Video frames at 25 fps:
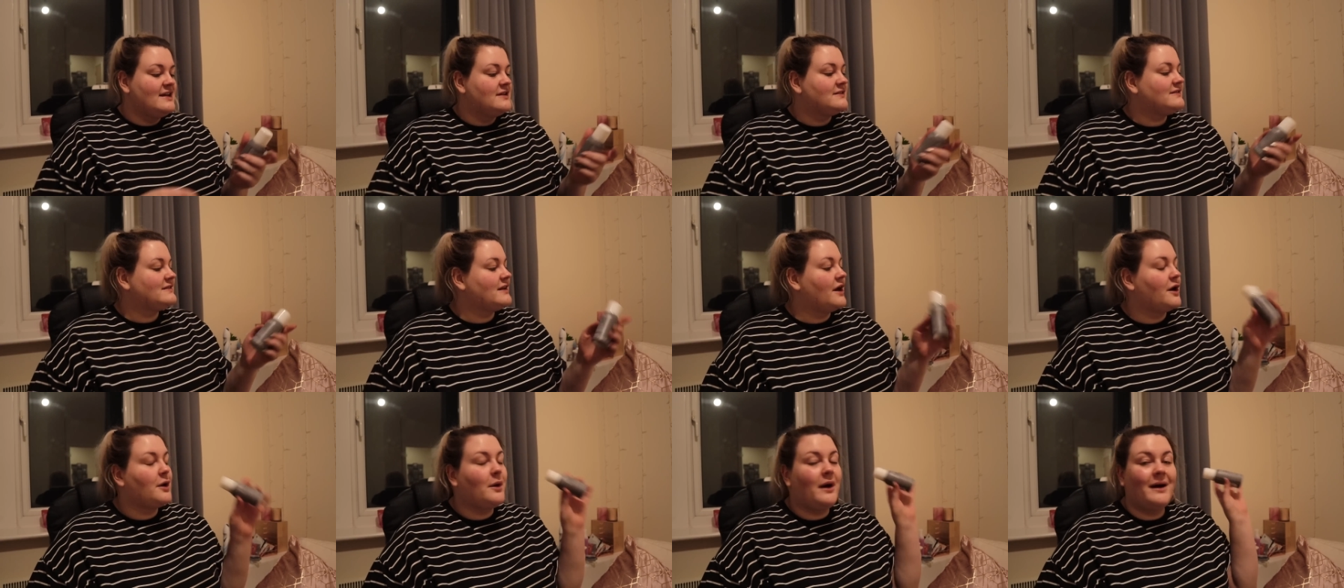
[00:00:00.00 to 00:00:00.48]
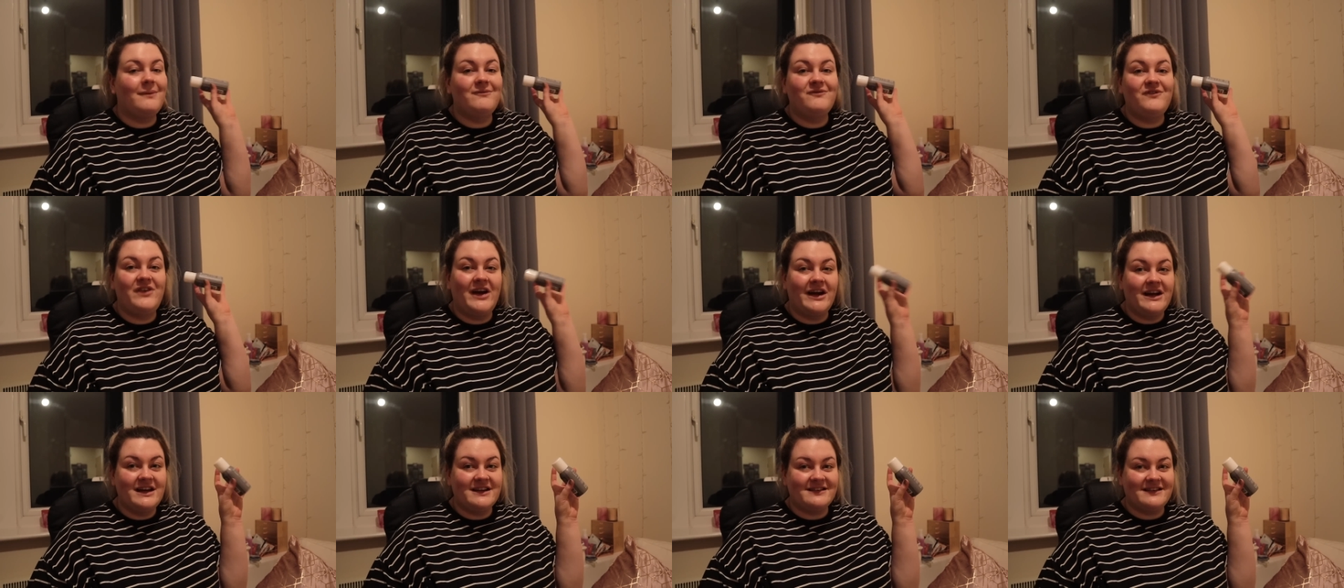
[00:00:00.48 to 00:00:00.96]
So I'm
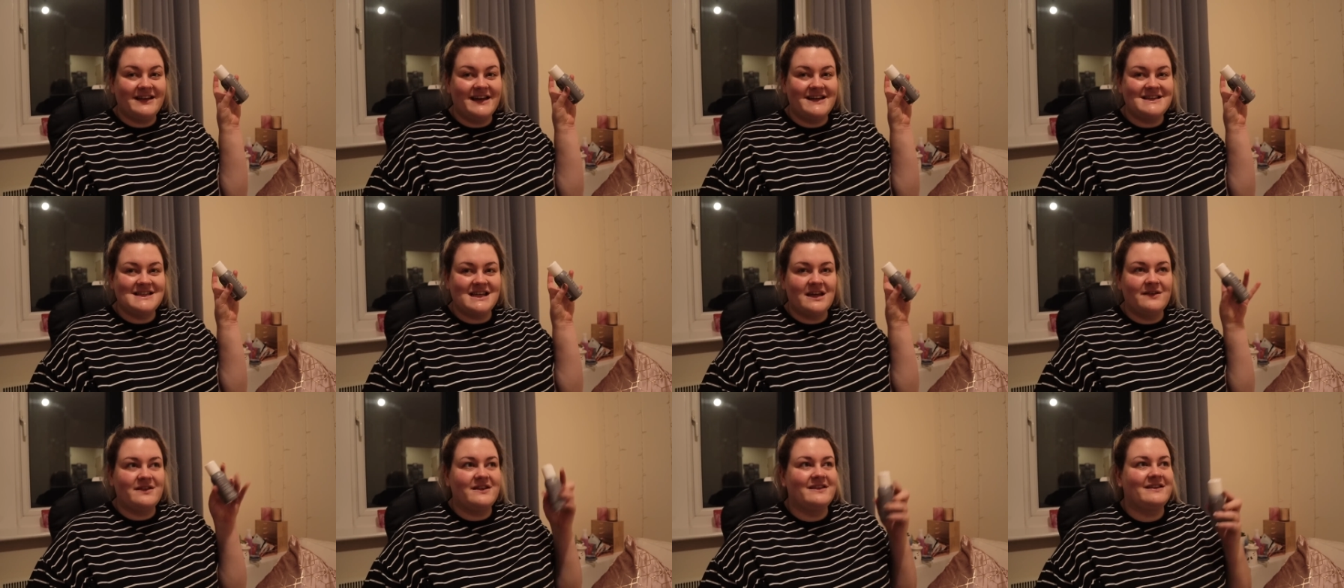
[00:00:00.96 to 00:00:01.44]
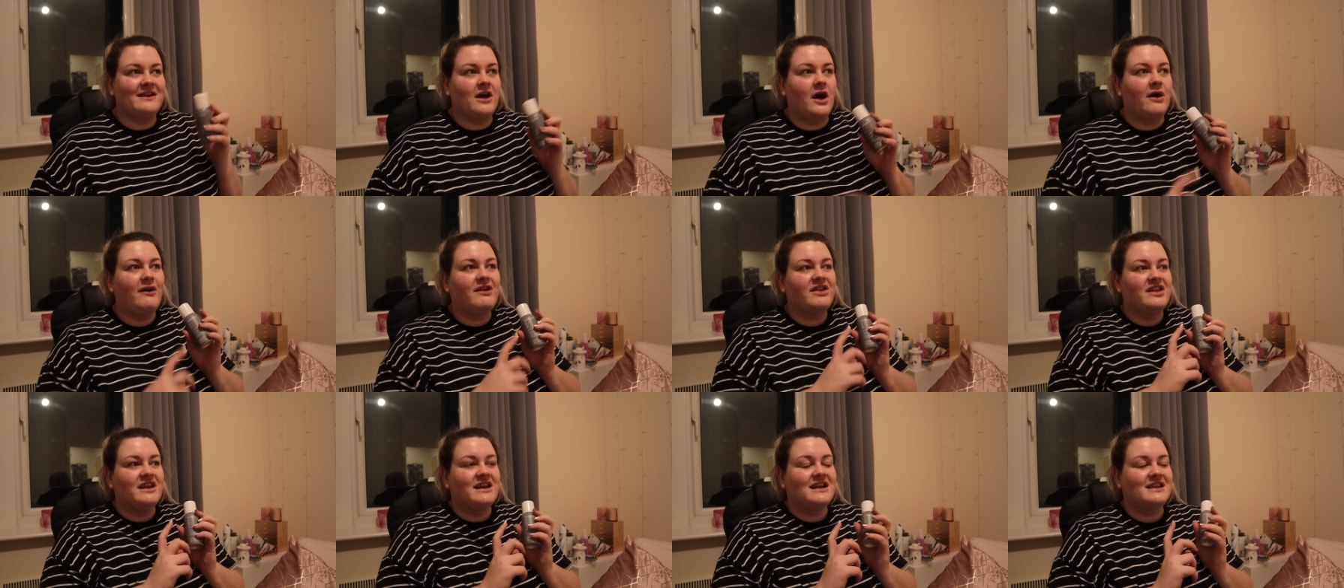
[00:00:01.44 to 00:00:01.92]
very excited to give this a
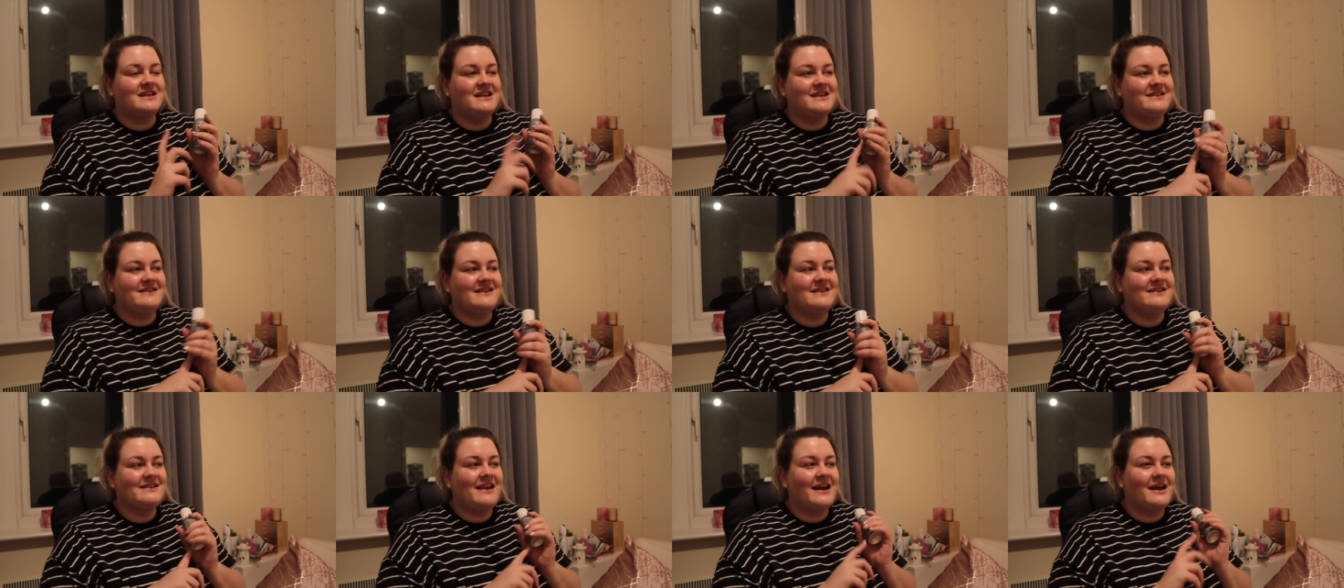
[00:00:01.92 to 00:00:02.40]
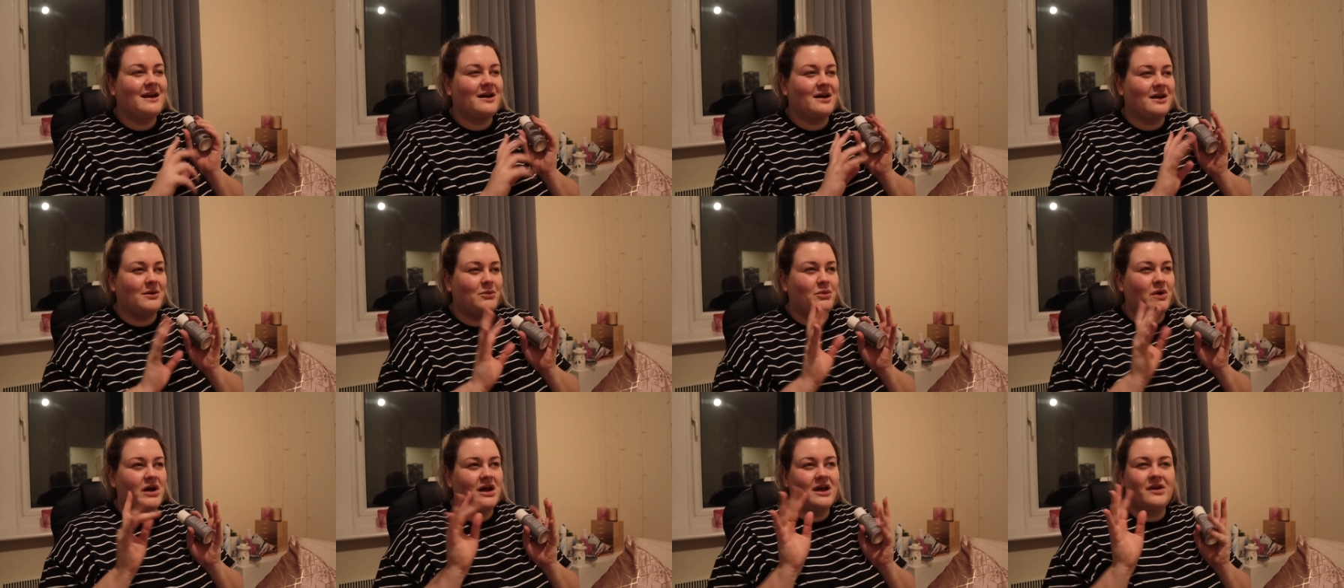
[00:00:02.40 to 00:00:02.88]
go. I think this is
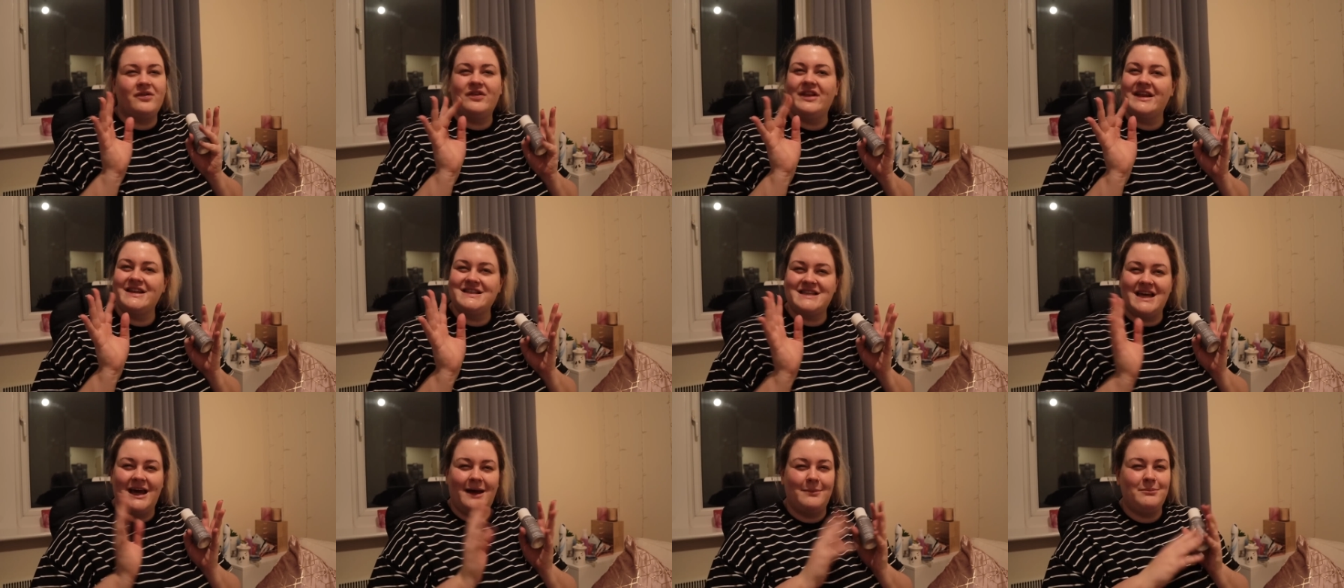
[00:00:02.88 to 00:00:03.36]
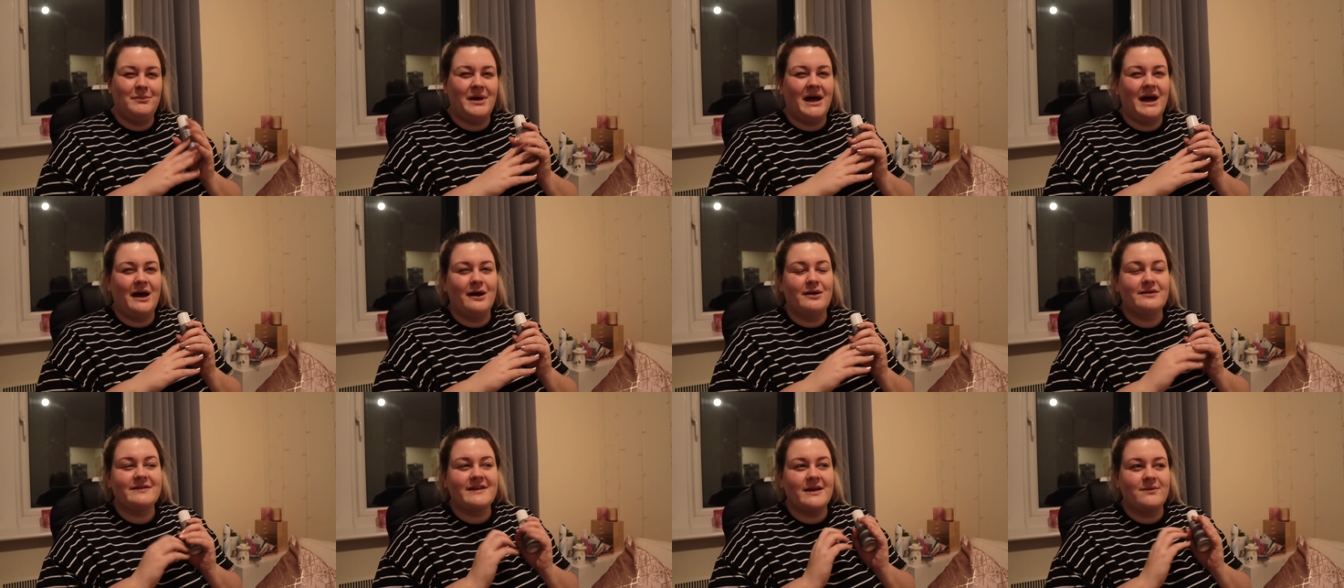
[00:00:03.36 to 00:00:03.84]
like worth like
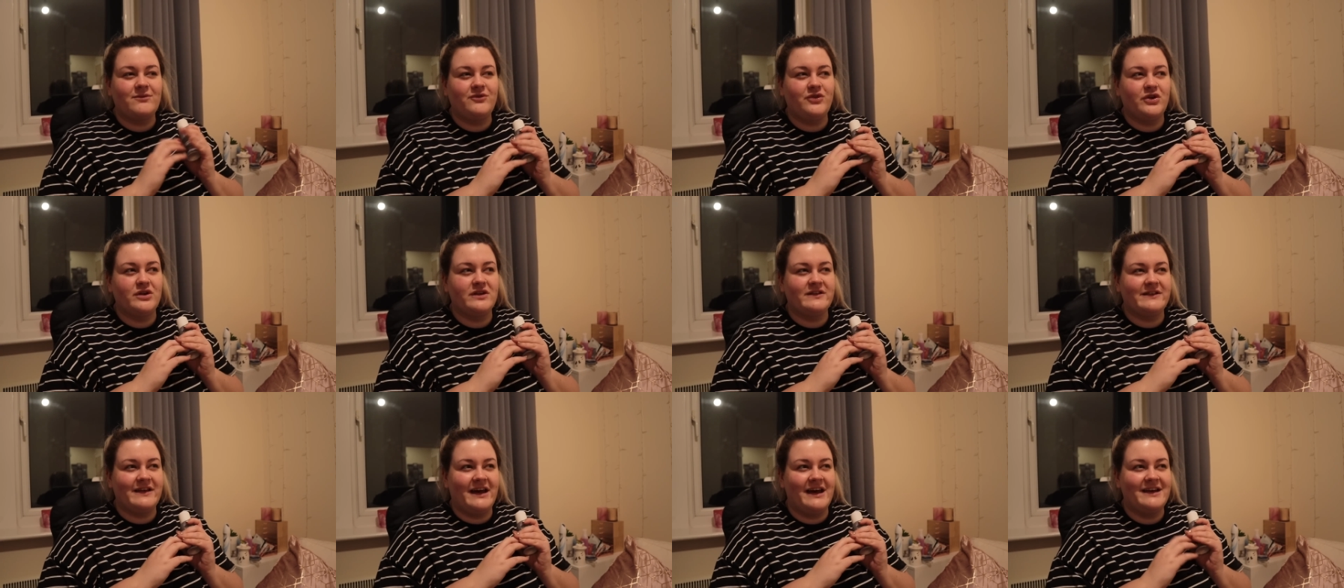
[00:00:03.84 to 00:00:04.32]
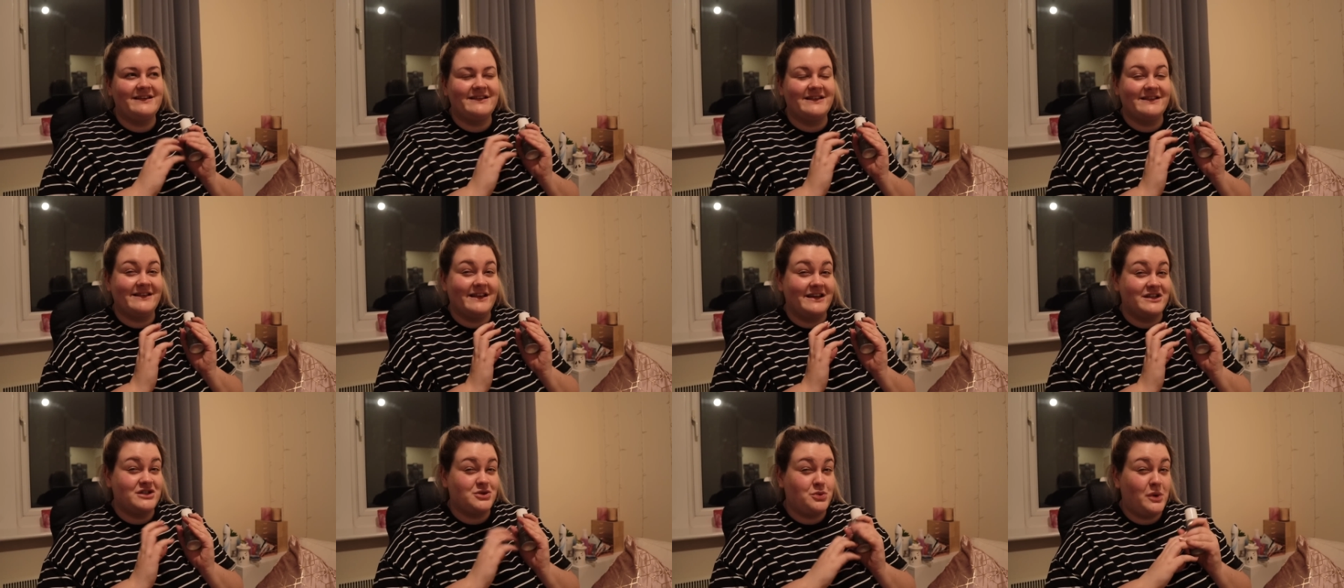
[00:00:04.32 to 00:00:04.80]
£10 and full size
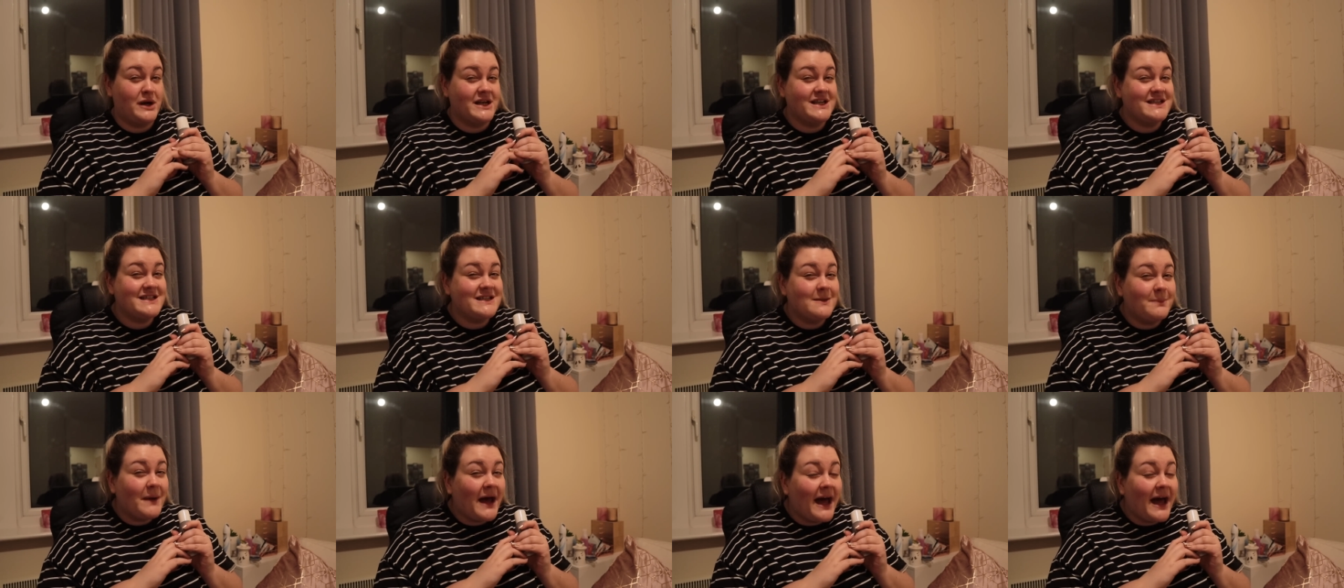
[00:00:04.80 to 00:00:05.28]
is like £20.